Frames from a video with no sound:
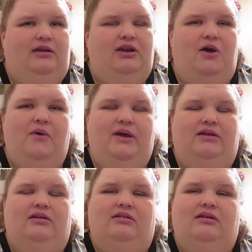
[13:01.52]
you know,
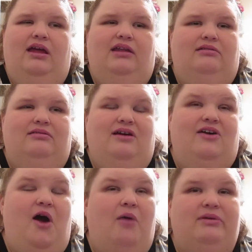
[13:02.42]
and
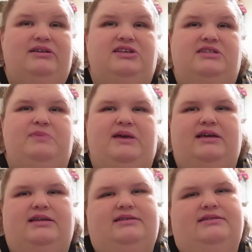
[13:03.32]
accomplish this,
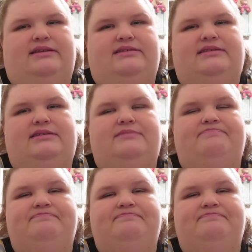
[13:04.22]
because it's